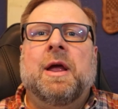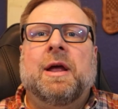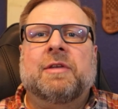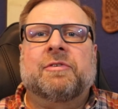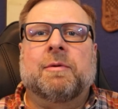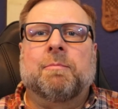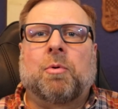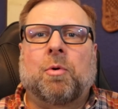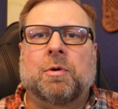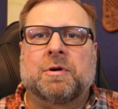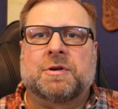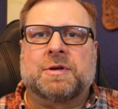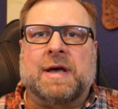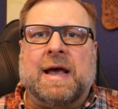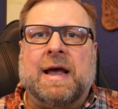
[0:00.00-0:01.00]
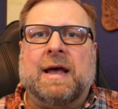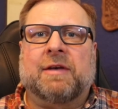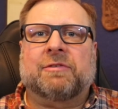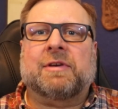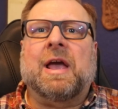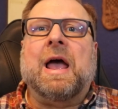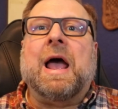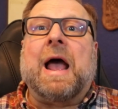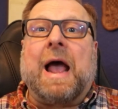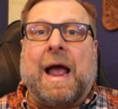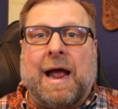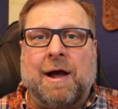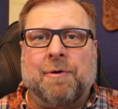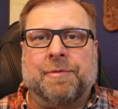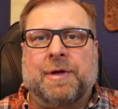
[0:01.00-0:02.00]
it's important to ask
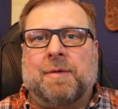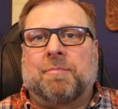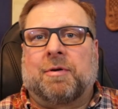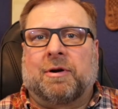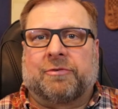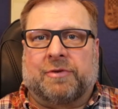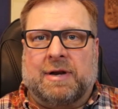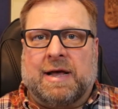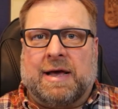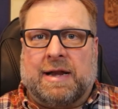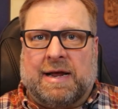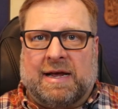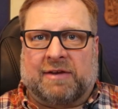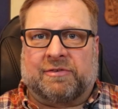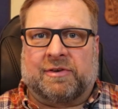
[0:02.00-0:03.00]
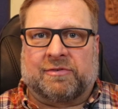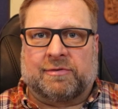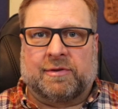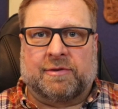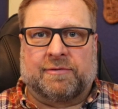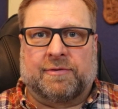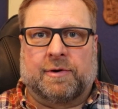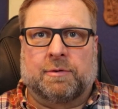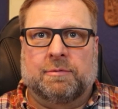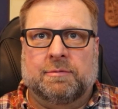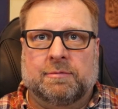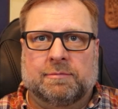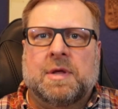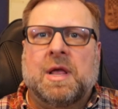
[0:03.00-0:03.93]
how that person had access to the phone.